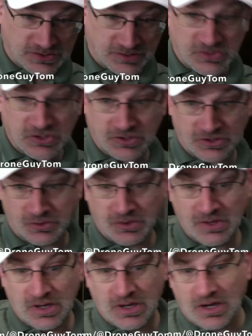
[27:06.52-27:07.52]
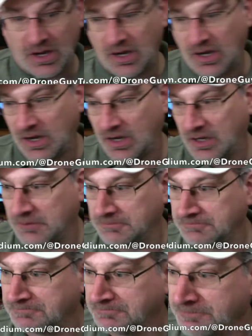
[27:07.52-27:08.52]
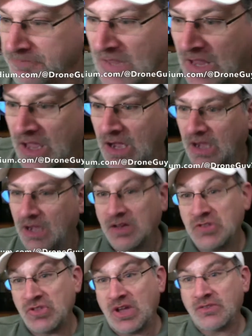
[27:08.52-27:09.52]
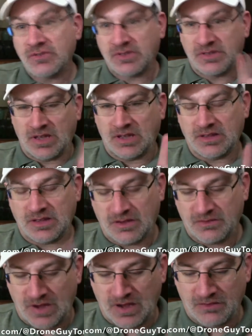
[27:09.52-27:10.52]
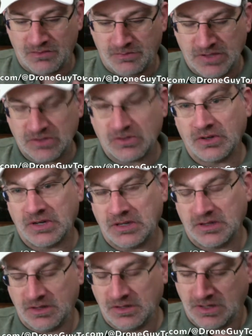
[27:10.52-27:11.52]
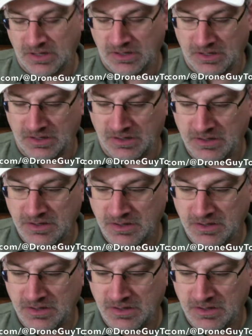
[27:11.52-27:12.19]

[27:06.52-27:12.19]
them too. Um, uh, another thing that I've, I've been learning uh,